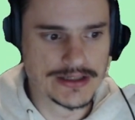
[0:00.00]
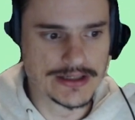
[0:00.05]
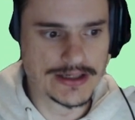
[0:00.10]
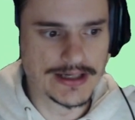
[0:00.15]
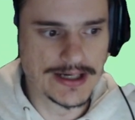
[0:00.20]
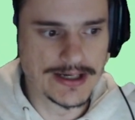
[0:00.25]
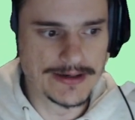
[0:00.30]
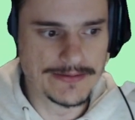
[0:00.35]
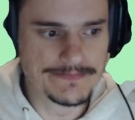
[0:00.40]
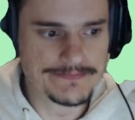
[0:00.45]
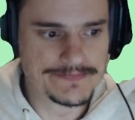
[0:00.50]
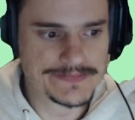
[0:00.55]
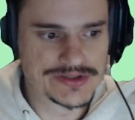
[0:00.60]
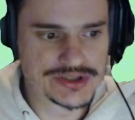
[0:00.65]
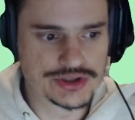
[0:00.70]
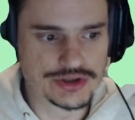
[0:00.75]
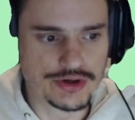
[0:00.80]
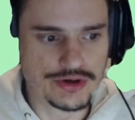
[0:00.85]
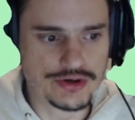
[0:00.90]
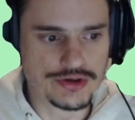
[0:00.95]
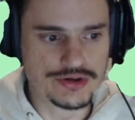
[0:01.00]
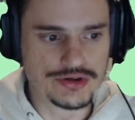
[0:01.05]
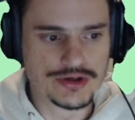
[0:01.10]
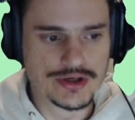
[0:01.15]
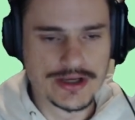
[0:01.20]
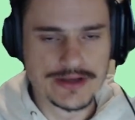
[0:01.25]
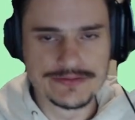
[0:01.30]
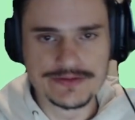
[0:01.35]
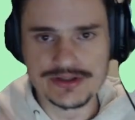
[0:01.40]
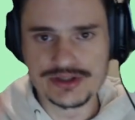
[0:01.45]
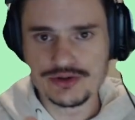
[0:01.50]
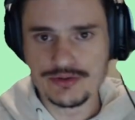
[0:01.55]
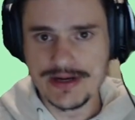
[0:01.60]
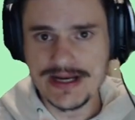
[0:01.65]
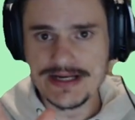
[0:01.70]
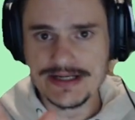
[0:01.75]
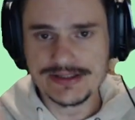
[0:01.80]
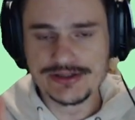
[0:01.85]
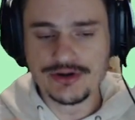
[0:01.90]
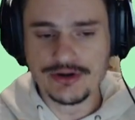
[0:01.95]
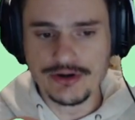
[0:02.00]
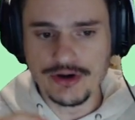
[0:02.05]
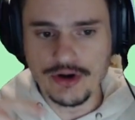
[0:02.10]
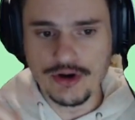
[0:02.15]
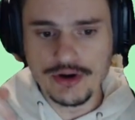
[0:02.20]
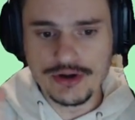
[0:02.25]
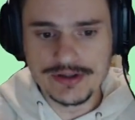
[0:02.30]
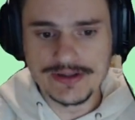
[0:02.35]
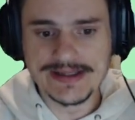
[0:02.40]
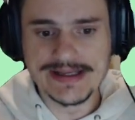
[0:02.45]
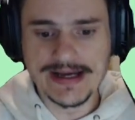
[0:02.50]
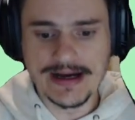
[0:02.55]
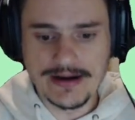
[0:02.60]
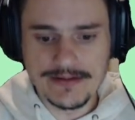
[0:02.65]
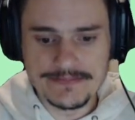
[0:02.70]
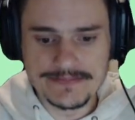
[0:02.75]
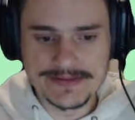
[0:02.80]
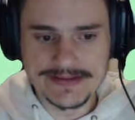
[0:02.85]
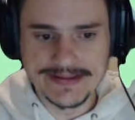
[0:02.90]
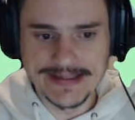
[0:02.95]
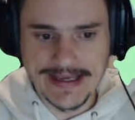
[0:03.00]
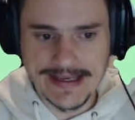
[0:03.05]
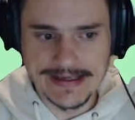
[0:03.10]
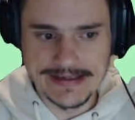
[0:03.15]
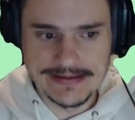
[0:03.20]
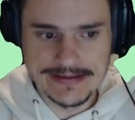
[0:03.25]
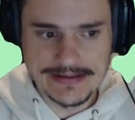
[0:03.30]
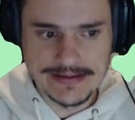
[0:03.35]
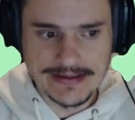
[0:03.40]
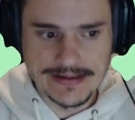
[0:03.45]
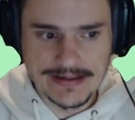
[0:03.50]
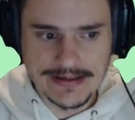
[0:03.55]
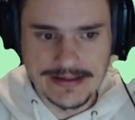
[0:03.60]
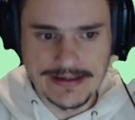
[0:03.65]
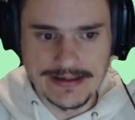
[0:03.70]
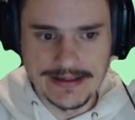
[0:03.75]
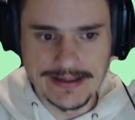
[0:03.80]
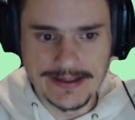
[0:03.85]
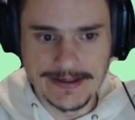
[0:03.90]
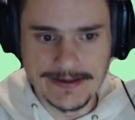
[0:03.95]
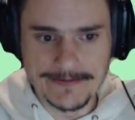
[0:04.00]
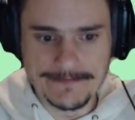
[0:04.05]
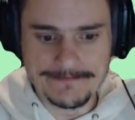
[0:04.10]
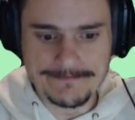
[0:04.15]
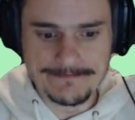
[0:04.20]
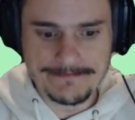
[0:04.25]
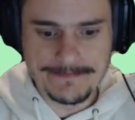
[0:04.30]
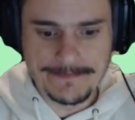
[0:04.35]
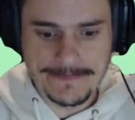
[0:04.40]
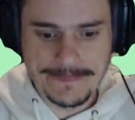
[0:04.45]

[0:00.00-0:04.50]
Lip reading: So the screen is going to only update um,